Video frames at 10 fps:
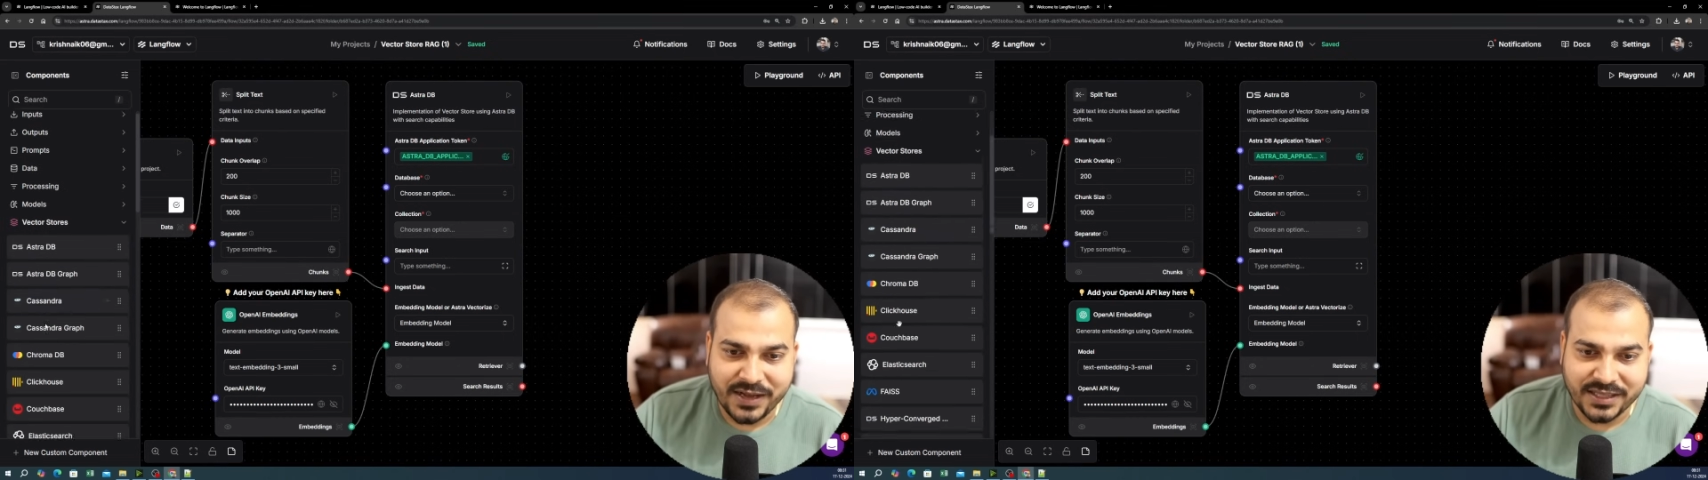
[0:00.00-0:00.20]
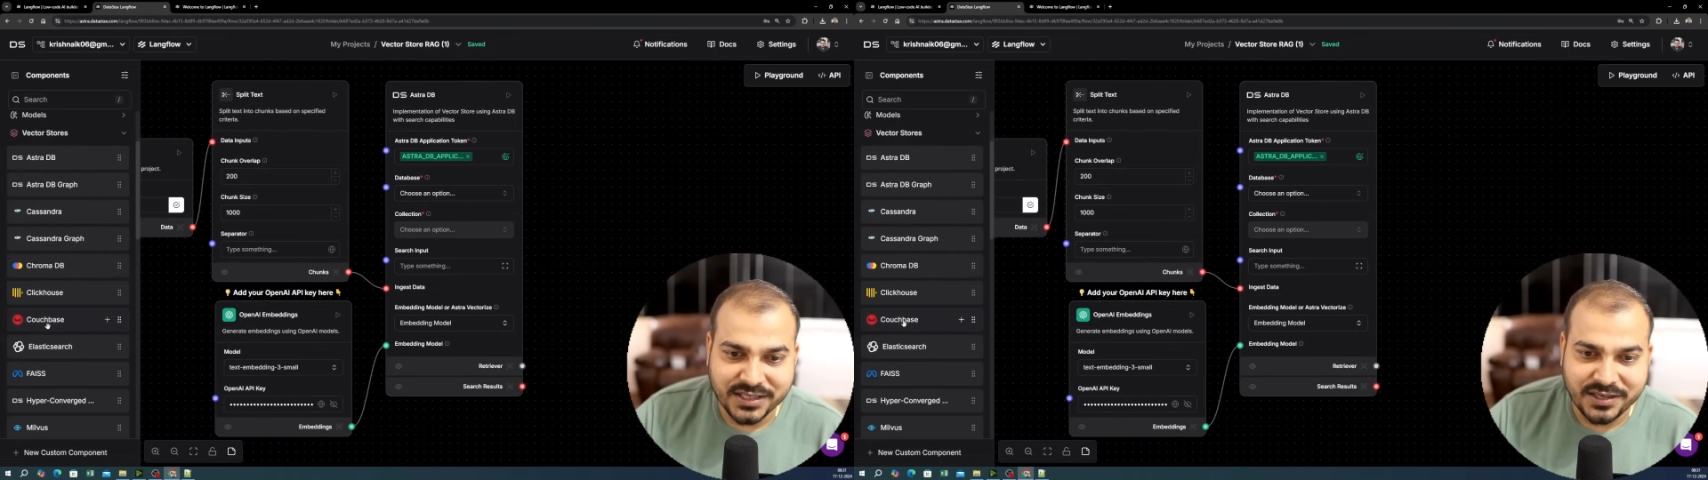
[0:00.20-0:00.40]

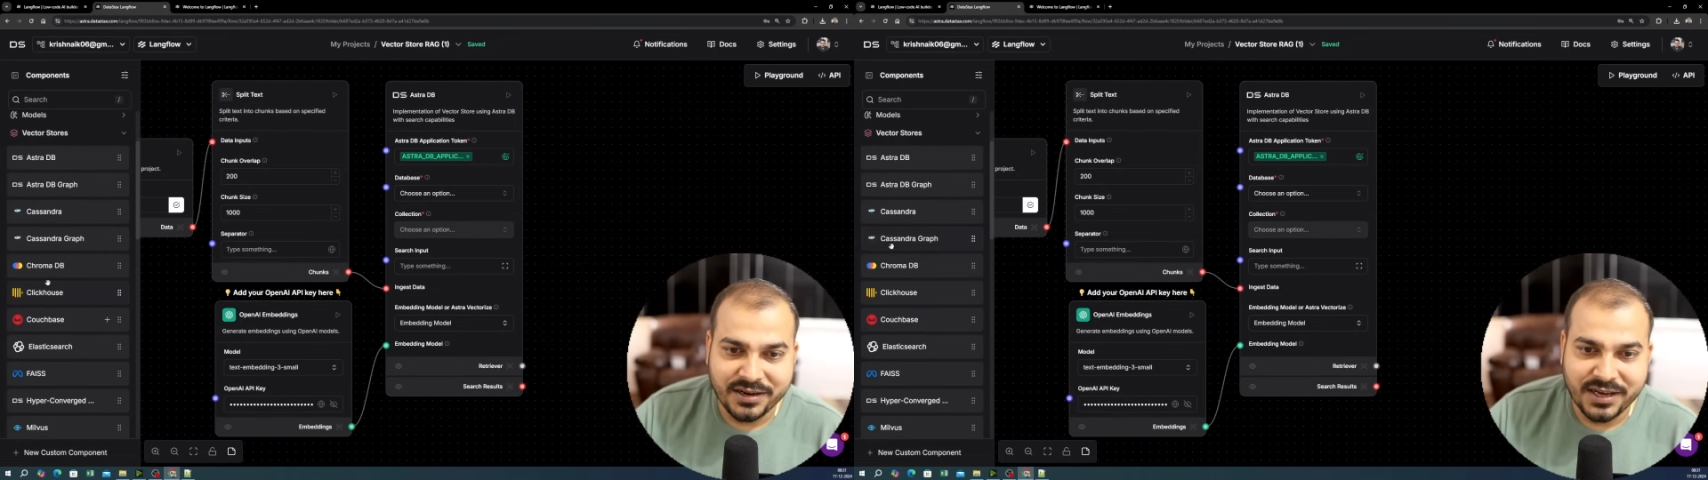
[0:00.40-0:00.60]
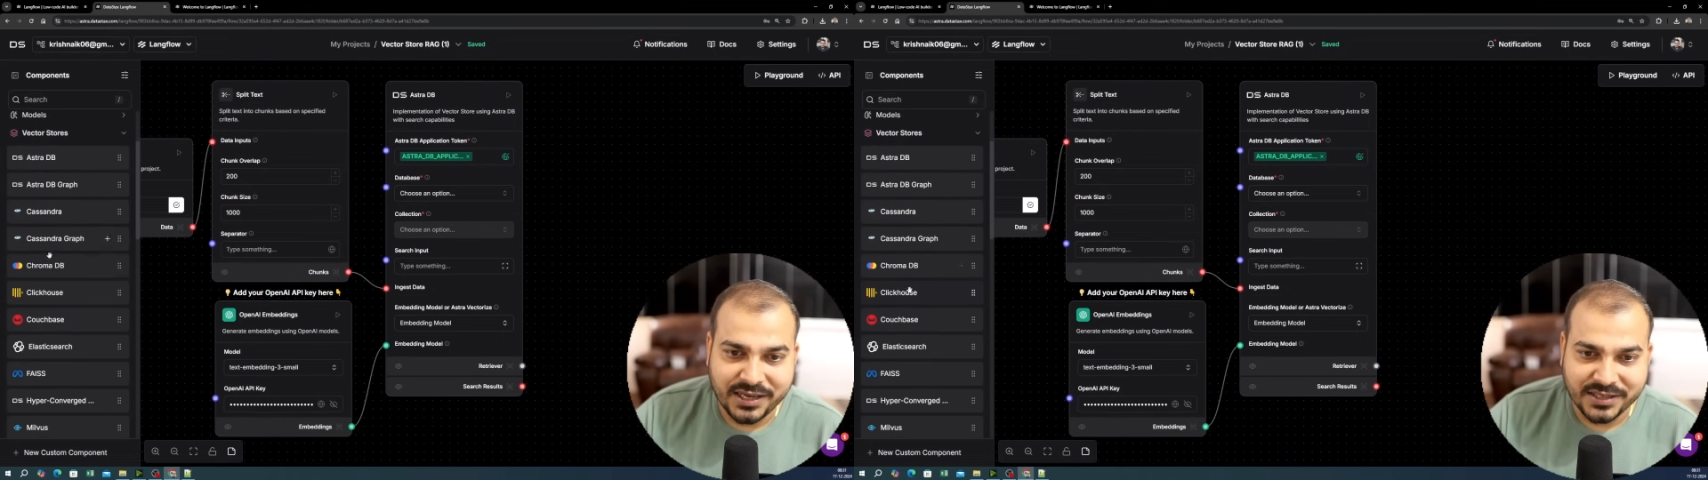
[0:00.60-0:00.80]

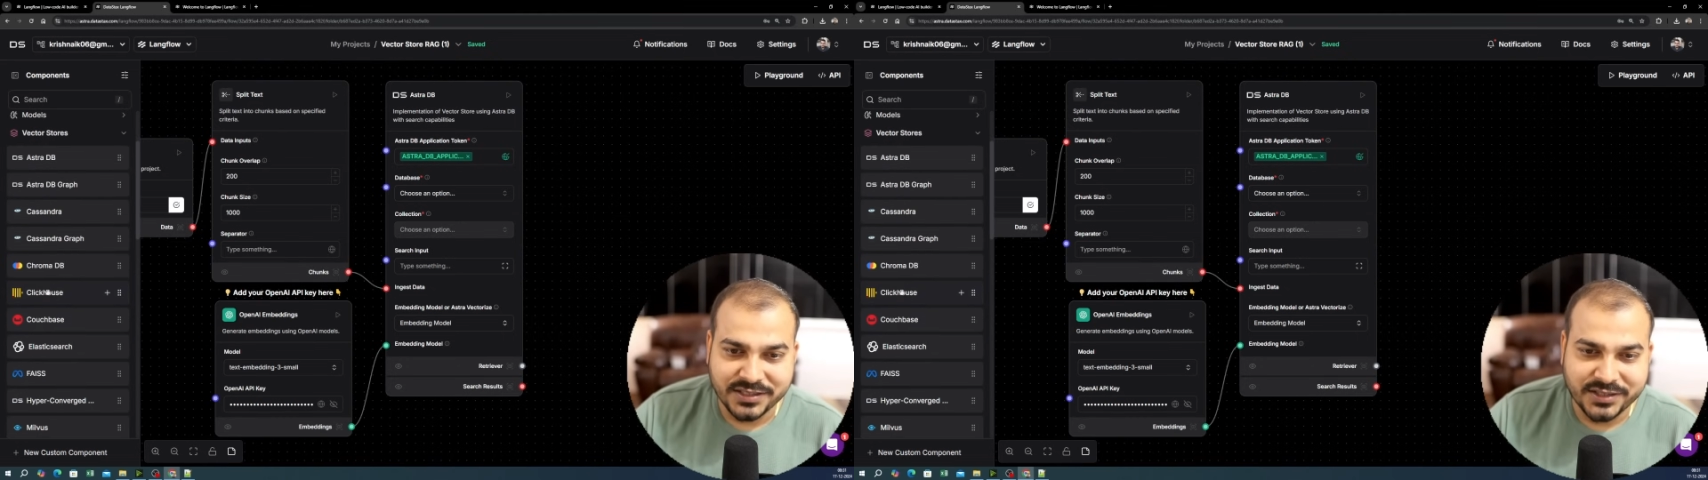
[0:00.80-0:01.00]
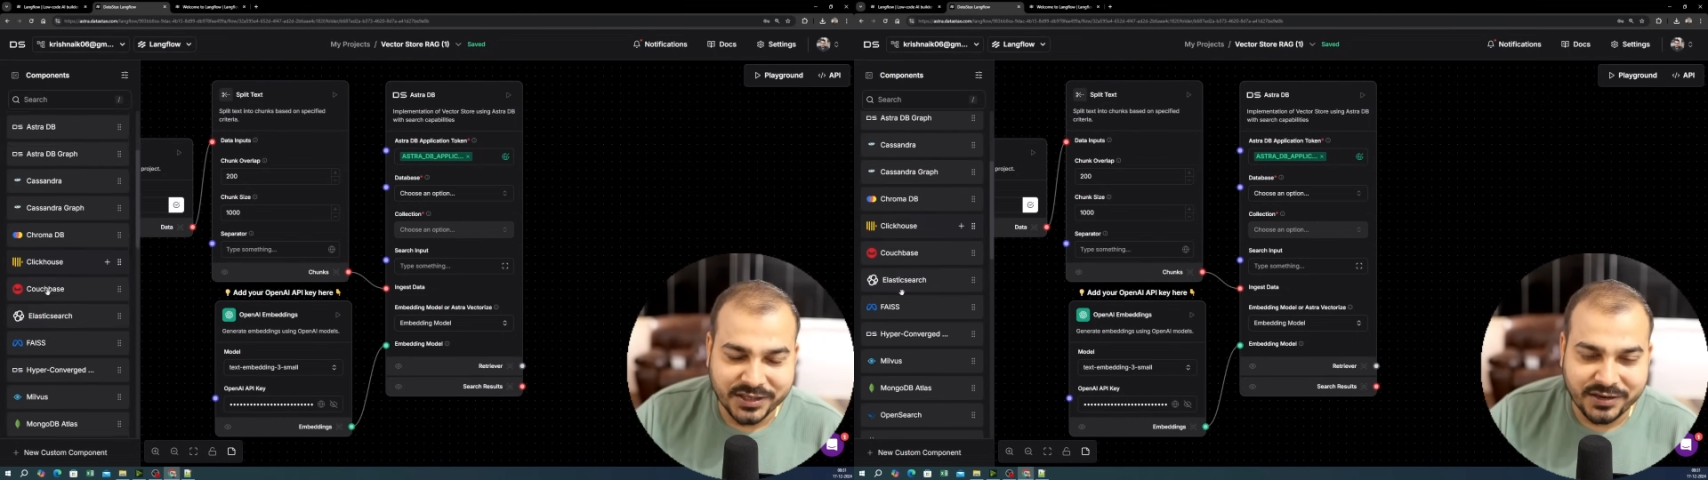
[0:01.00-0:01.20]
Cassandra,
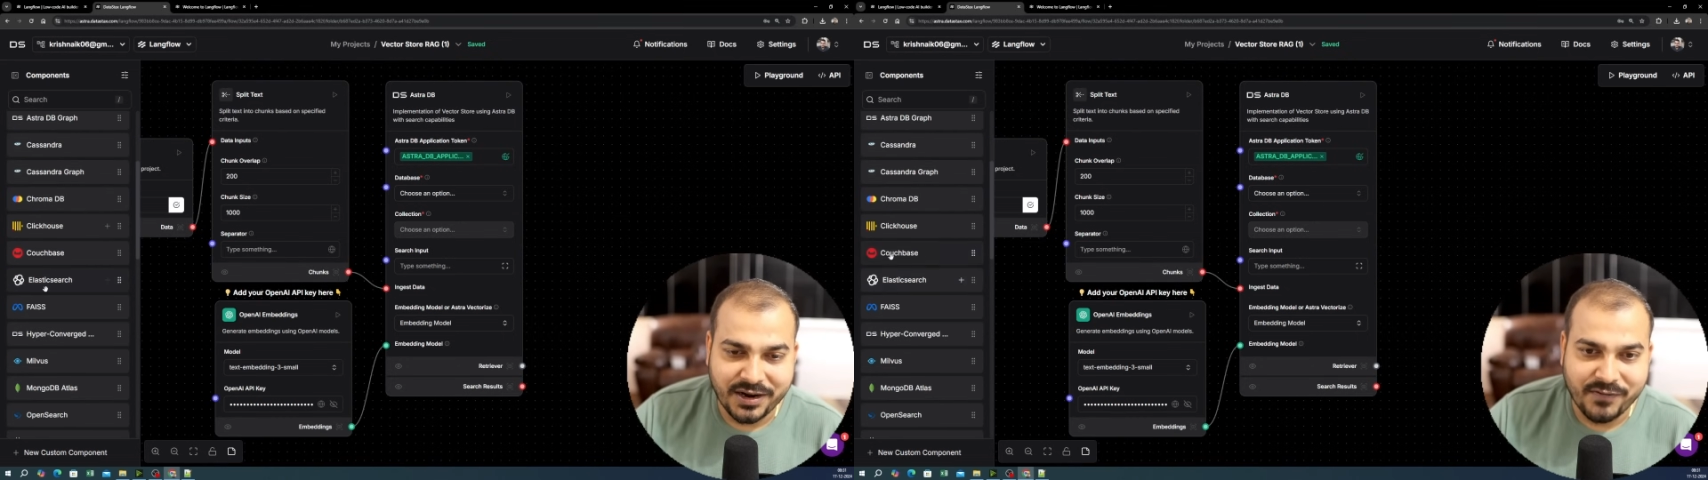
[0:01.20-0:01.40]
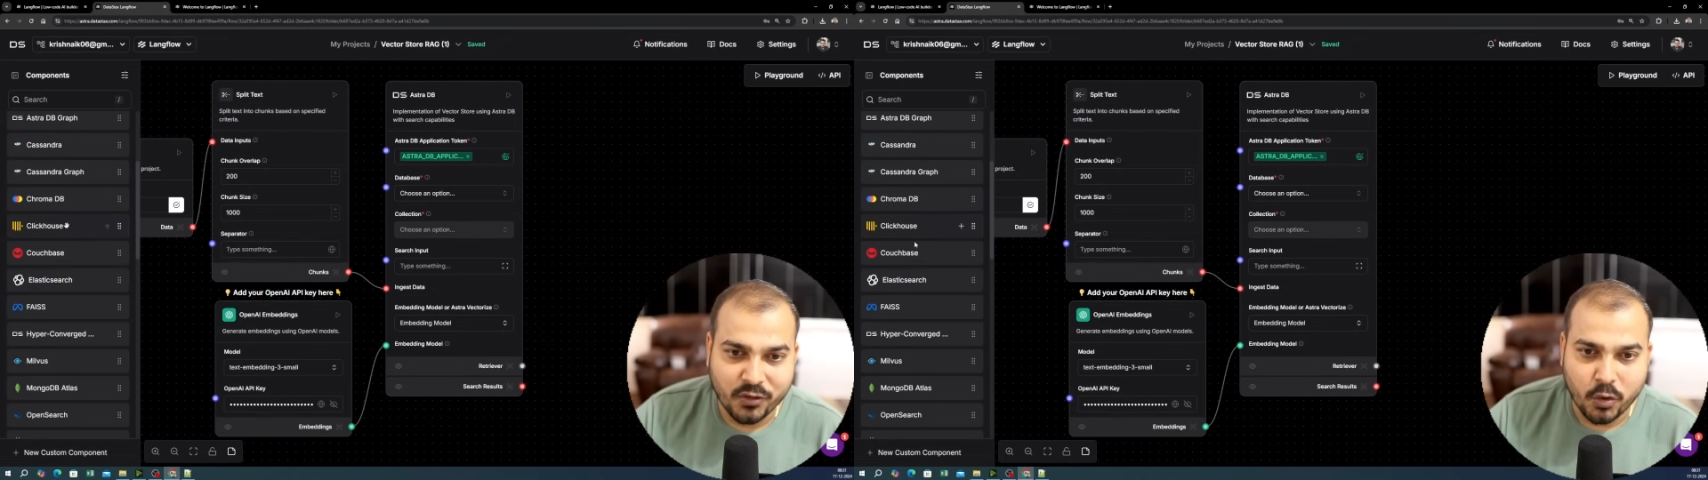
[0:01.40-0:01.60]
Cassandra
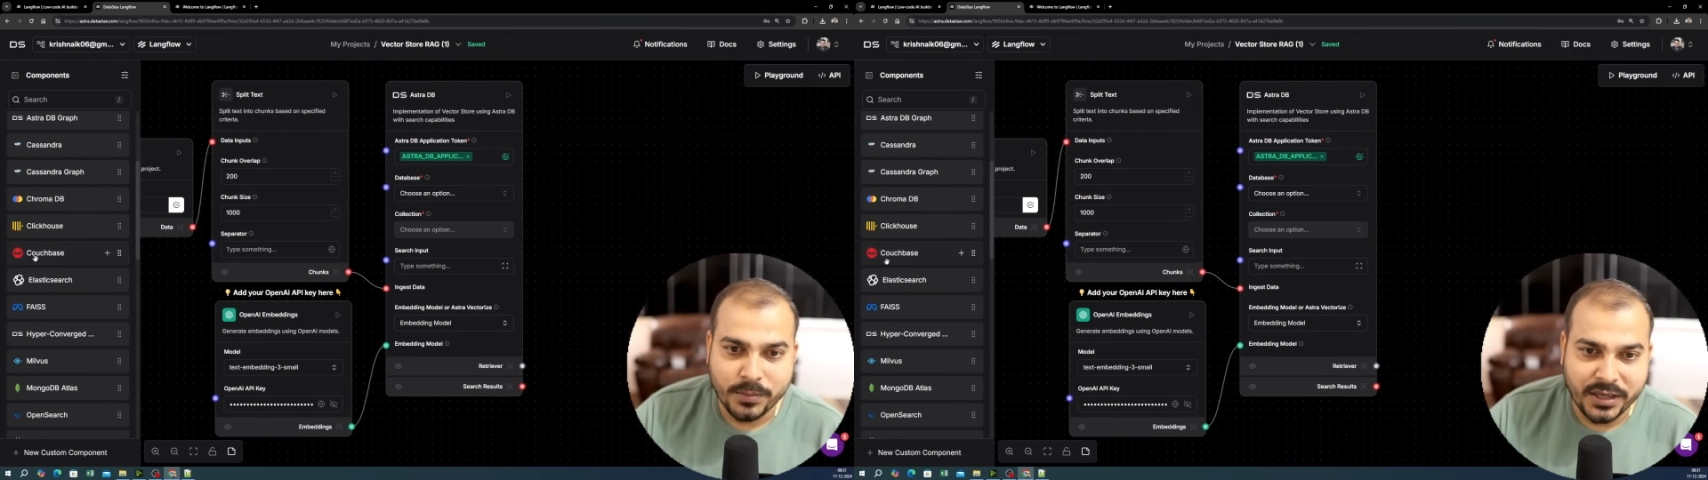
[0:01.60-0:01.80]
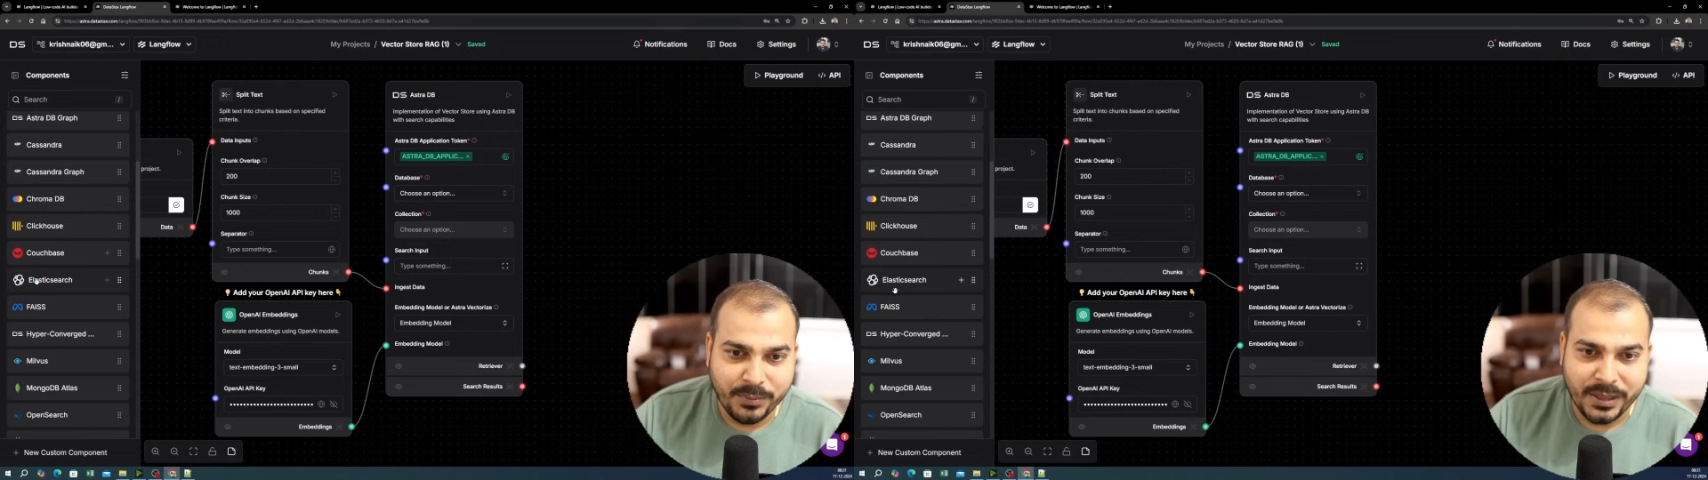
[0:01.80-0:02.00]
Graph,
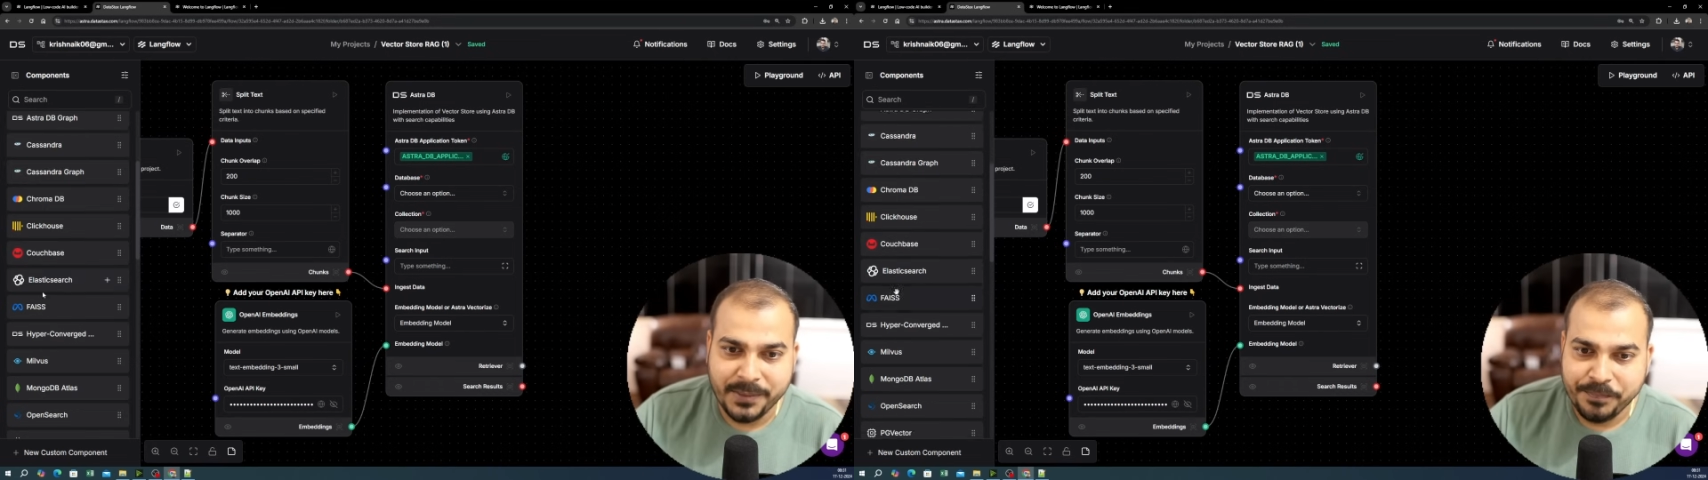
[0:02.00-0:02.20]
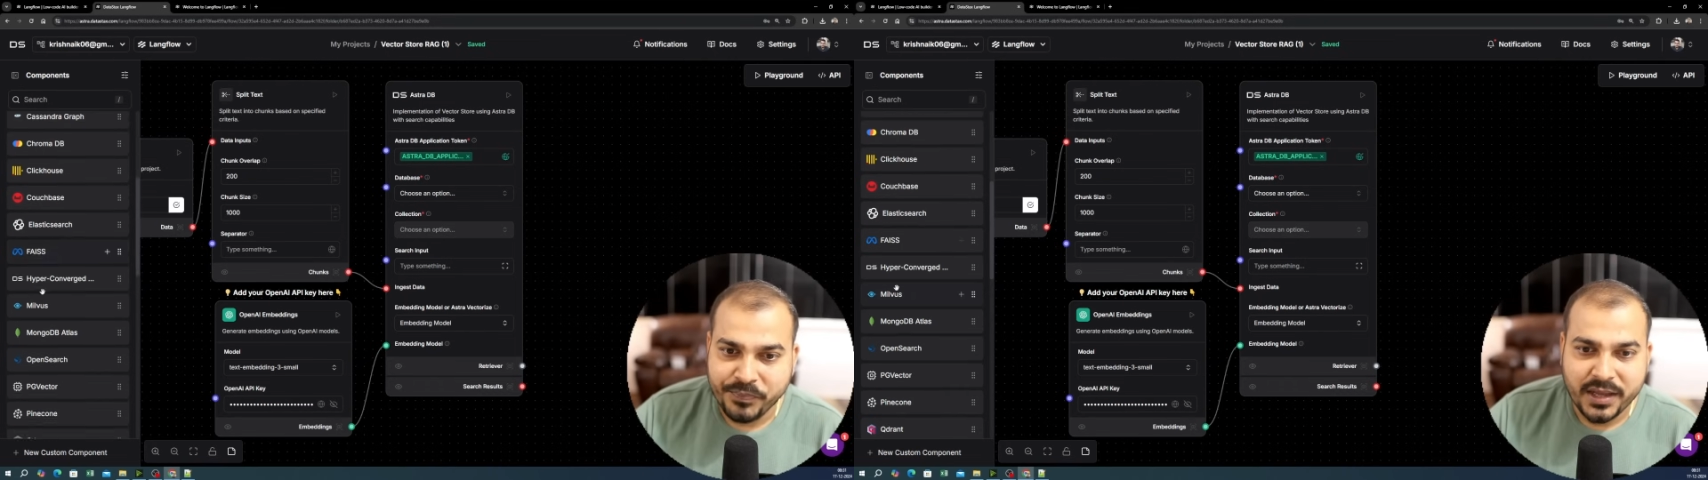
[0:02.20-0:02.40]
ChromaDB,